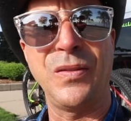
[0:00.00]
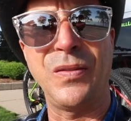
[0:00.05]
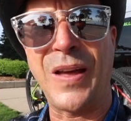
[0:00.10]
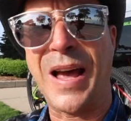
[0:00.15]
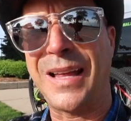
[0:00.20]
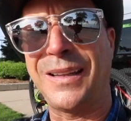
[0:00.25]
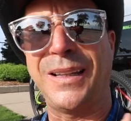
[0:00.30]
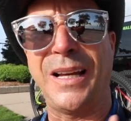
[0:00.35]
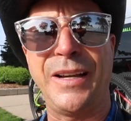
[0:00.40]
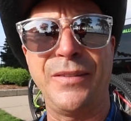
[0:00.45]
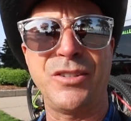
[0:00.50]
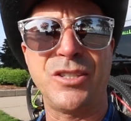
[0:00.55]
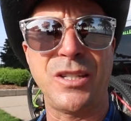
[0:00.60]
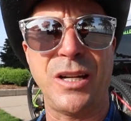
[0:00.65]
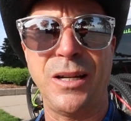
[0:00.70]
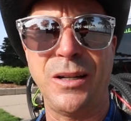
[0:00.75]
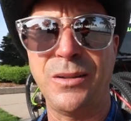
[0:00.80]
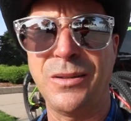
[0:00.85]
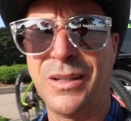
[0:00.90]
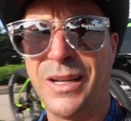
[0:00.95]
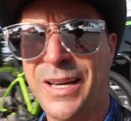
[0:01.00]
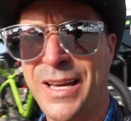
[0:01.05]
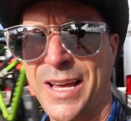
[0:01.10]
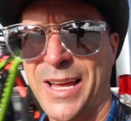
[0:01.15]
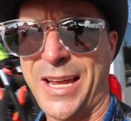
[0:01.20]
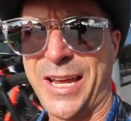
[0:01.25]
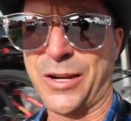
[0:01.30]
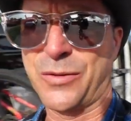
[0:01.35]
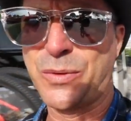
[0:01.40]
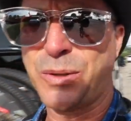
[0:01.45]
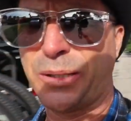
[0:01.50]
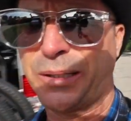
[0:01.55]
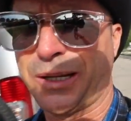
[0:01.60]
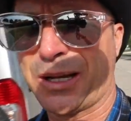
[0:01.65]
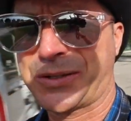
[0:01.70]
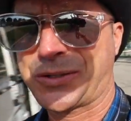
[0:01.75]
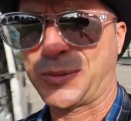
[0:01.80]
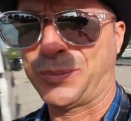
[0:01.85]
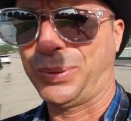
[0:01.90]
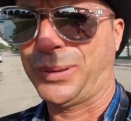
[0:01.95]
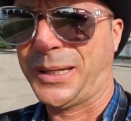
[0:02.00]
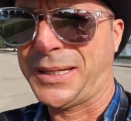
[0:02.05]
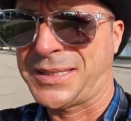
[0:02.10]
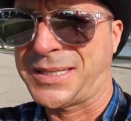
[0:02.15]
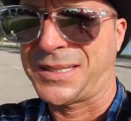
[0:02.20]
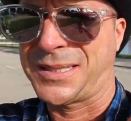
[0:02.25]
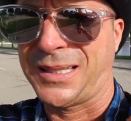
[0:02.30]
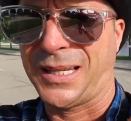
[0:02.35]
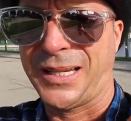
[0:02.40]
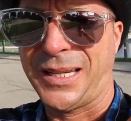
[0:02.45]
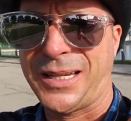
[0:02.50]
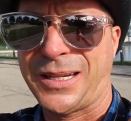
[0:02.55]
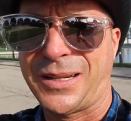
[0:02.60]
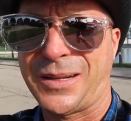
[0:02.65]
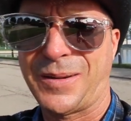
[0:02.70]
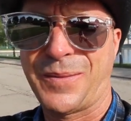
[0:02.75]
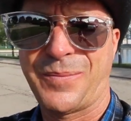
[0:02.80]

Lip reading: that lifestyle in really awesome places like